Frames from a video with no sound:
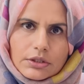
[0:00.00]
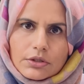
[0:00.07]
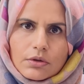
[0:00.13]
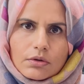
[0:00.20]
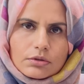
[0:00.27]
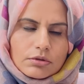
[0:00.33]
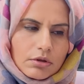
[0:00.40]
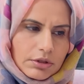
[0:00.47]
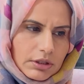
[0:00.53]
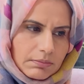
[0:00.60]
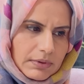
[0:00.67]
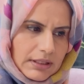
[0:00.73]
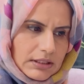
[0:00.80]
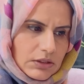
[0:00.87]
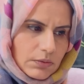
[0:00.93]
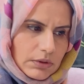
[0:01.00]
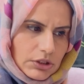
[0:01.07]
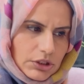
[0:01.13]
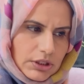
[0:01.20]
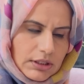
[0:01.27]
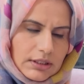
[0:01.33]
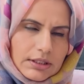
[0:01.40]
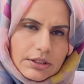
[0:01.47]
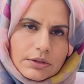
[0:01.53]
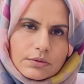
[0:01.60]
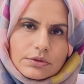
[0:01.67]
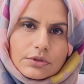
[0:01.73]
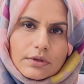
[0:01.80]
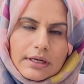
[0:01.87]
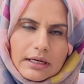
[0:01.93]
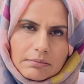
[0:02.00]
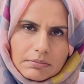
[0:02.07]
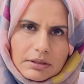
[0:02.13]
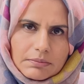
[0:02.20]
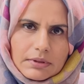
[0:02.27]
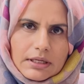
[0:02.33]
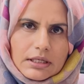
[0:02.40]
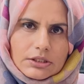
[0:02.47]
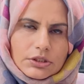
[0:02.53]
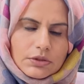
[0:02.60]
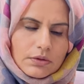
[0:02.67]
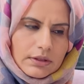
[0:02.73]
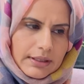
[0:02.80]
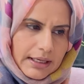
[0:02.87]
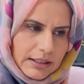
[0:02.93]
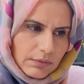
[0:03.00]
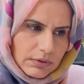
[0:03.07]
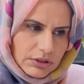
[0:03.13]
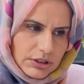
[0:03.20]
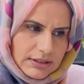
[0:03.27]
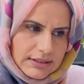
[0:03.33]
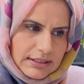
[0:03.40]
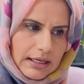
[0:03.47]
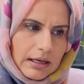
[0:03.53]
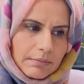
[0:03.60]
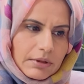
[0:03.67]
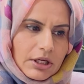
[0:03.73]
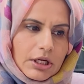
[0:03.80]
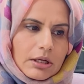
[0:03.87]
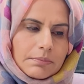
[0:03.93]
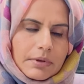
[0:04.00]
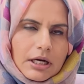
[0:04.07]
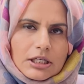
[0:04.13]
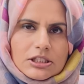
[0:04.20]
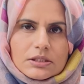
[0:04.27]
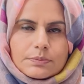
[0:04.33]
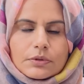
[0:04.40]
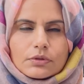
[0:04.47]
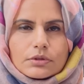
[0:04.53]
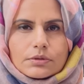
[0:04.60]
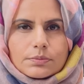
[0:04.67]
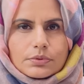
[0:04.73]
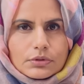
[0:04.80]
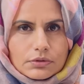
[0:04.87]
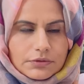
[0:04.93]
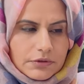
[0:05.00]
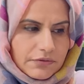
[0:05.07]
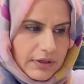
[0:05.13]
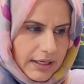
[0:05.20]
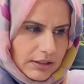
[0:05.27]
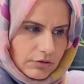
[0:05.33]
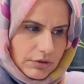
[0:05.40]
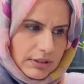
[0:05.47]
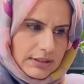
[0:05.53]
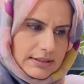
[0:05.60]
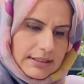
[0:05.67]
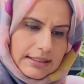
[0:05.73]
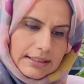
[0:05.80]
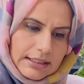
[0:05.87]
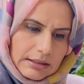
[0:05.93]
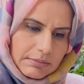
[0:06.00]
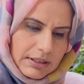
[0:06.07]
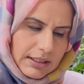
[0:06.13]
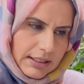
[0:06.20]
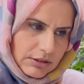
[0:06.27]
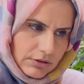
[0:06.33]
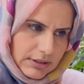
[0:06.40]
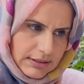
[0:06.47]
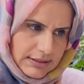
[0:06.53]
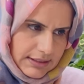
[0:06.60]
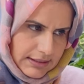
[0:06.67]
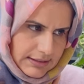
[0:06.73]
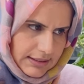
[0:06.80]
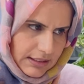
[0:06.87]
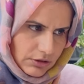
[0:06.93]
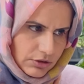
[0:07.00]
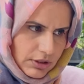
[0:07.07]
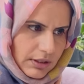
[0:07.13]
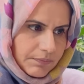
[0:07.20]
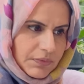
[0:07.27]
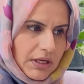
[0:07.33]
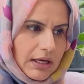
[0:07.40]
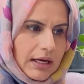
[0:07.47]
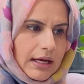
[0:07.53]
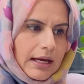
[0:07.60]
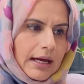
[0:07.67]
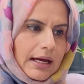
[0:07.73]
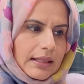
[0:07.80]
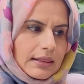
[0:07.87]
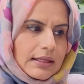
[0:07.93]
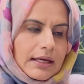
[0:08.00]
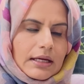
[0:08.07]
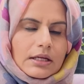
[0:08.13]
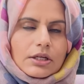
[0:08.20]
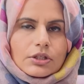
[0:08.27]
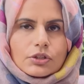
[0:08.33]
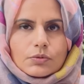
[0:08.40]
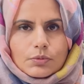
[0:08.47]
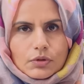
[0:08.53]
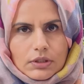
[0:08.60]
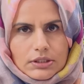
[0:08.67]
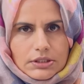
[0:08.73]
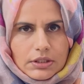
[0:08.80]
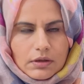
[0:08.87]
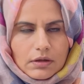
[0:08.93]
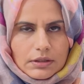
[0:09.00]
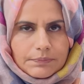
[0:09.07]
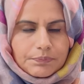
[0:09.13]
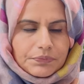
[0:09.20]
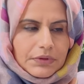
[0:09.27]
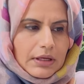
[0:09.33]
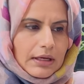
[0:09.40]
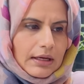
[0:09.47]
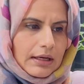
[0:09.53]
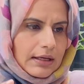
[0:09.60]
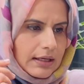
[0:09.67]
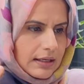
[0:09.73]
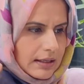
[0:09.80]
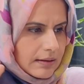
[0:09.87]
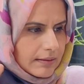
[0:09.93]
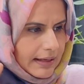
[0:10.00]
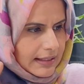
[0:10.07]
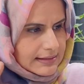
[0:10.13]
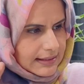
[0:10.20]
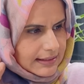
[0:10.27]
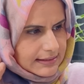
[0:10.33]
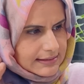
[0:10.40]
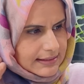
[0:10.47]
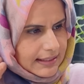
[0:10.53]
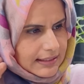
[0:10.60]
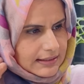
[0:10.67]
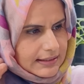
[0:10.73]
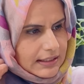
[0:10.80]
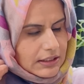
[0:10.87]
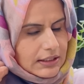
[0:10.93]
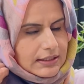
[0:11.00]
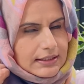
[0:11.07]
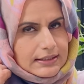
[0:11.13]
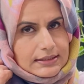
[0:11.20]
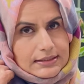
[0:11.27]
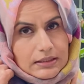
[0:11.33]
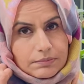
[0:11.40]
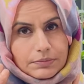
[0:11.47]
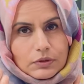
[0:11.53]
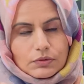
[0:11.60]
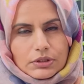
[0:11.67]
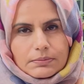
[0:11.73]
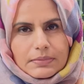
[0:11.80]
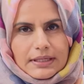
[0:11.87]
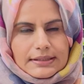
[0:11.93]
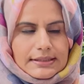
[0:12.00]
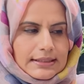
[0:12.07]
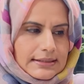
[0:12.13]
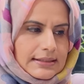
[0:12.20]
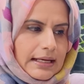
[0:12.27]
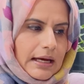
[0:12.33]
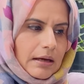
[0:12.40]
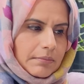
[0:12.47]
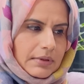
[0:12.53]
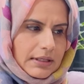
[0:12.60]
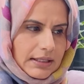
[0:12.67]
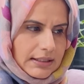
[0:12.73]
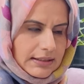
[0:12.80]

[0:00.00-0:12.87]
your documents which include your MBBS, your language exam, passport, proof of address, email address, etc. And then you book a slot. As I said that it is computer based exam. It